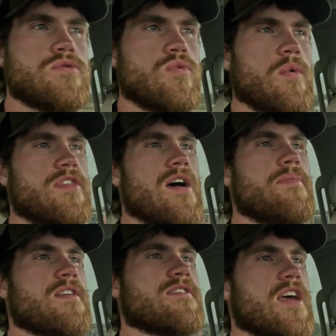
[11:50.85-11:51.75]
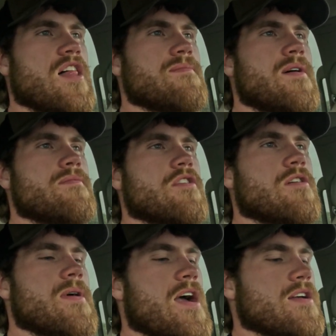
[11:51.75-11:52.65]
What would that be? It's an LMM
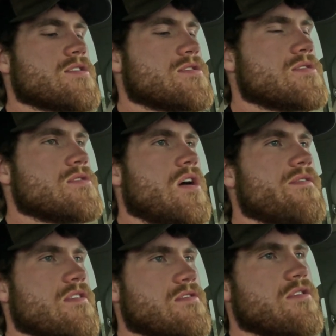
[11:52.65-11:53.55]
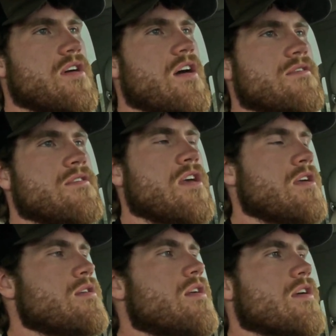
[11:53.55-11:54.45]
Duramax. Obviously, it's
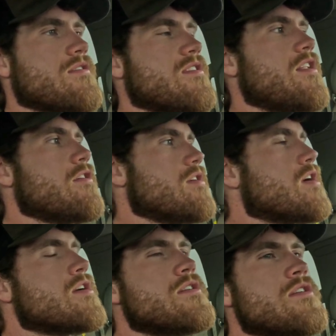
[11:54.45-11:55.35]
2008, like I was saying earlier.